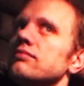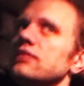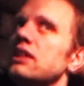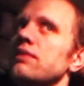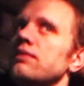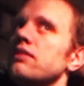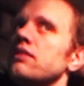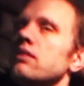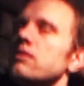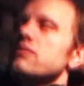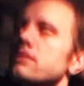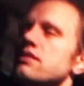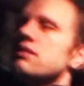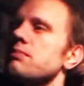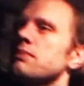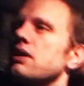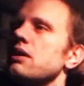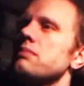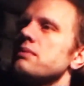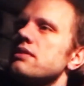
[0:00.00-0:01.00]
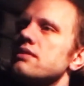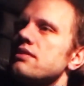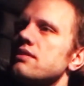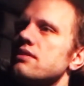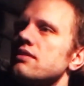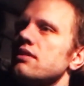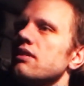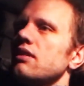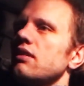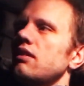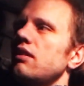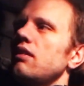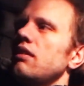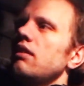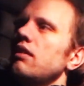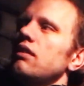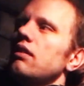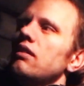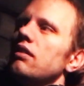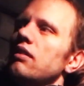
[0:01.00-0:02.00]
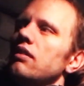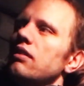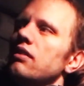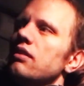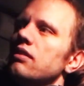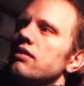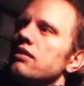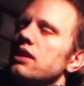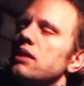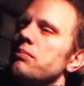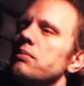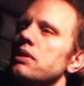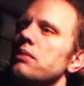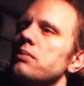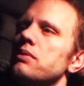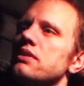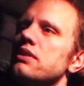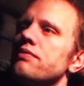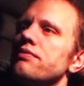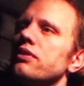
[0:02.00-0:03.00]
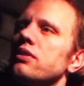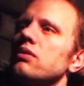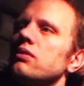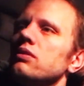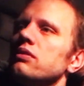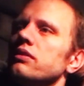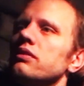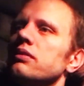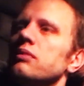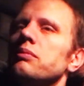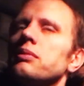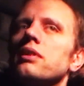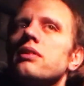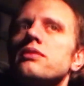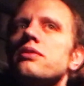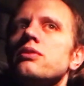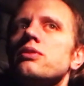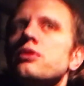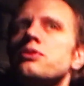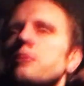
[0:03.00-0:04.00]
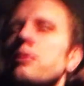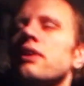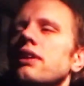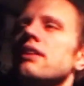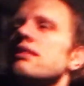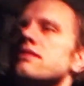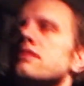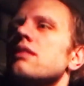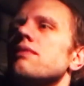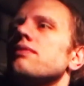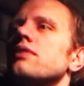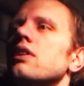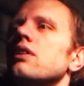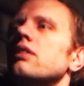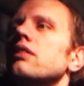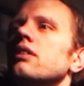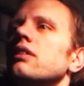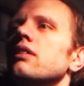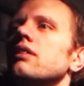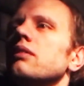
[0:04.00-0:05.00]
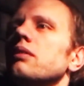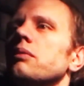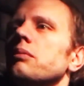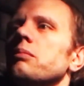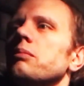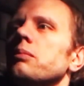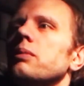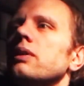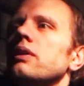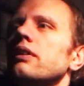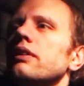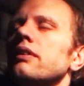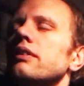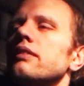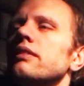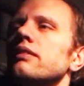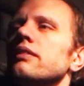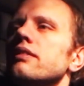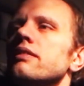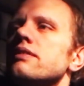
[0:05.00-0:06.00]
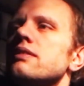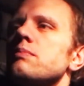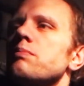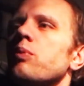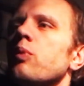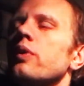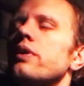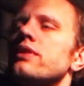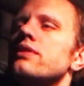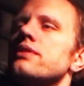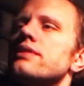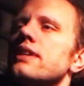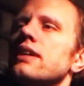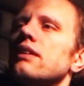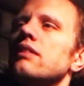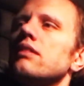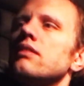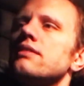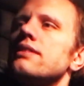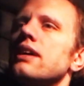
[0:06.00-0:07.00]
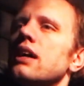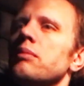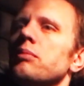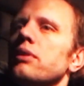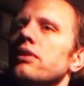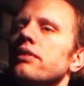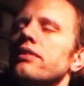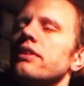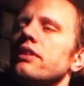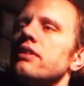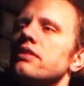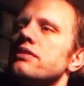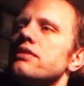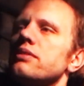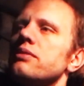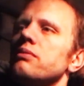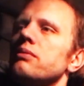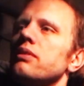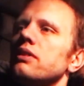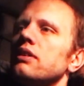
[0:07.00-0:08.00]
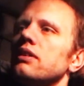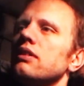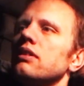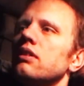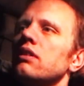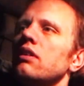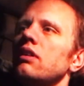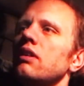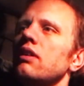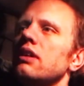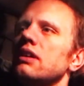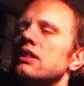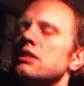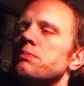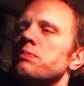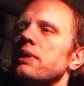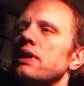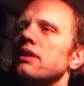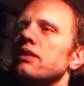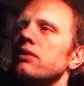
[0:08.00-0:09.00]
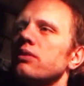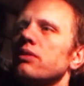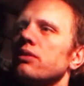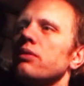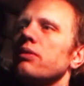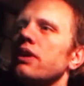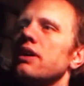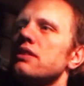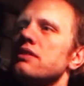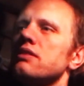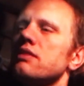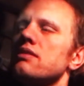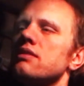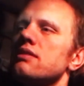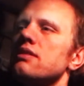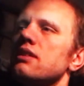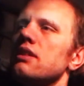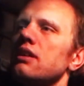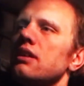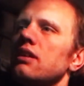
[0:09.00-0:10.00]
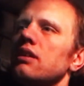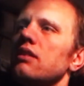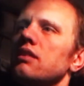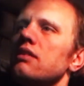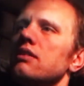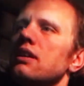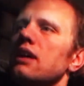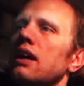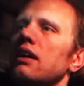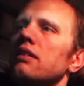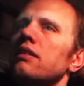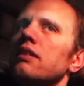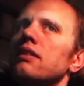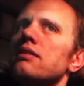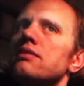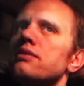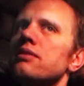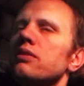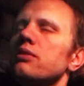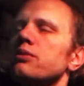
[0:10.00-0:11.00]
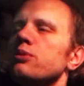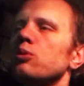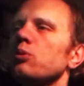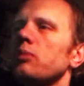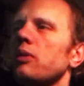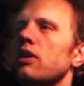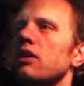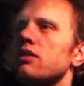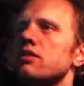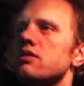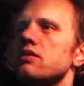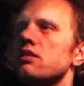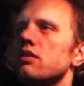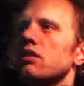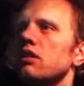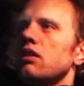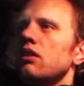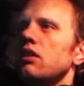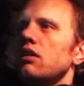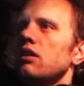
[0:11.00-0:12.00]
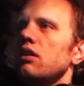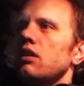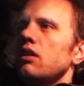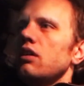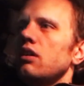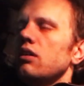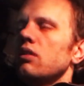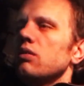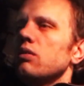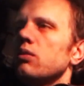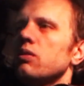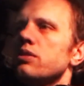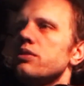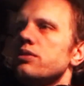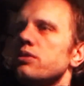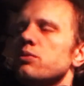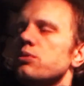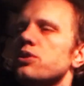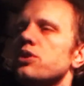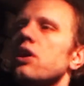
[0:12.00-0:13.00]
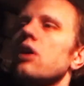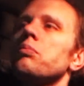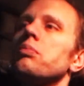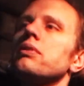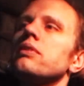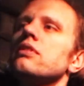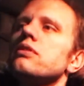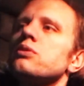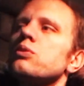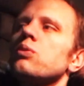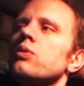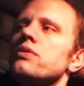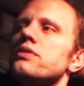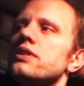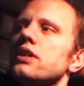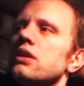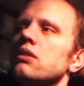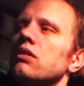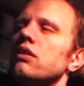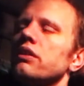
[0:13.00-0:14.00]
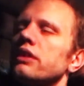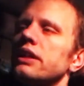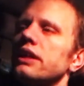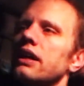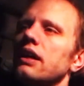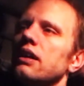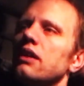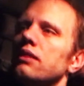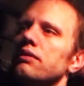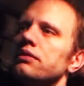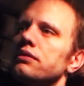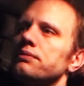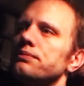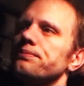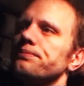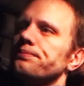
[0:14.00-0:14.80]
Even though sometimes it can be a bit difficult because you just want to get stuff done. But it's important to take a little time here and there to expand your horizons and add things to your toolbox, or to sharpen the tools that you already have.